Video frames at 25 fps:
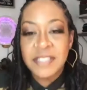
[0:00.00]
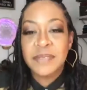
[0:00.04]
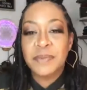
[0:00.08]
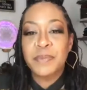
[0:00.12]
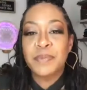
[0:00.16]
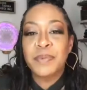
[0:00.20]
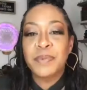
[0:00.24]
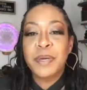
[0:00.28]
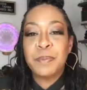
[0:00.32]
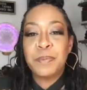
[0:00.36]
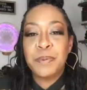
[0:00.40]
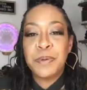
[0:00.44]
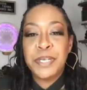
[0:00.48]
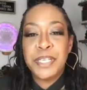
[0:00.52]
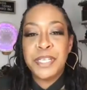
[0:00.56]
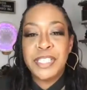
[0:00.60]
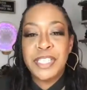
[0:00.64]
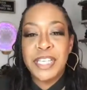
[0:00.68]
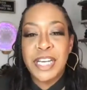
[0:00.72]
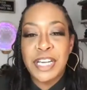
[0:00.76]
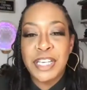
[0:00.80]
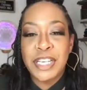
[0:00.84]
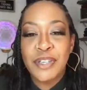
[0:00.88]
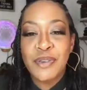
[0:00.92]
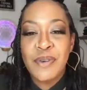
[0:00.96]
We
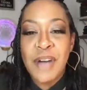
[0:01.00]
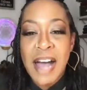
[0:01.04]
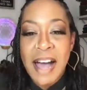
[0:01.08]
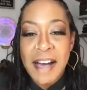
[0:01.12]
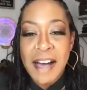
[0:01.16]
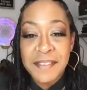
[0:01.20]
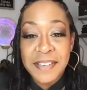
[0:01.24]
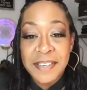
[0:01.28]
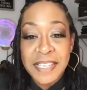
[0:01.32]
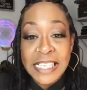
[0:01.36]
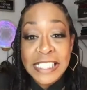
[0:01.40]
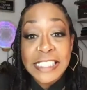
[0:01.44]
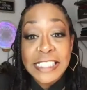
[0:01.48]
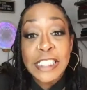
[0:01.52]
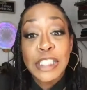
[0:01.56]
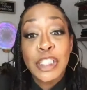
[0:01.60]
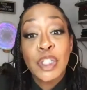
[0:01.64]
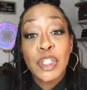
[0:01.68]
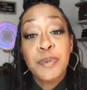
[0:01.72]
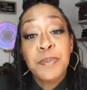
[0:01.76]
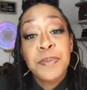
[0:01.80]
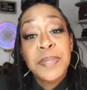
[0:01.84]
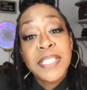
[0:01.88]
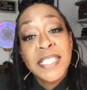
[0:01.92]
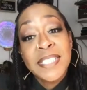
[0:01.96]
appreciate you having us, and you
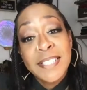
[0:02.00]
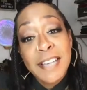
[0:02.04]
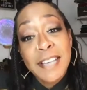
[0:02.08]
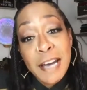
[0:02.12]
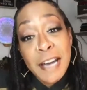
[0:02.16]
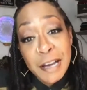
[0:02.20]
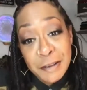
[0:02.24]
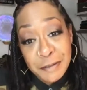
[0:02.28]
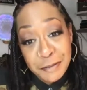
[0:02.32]
be safe.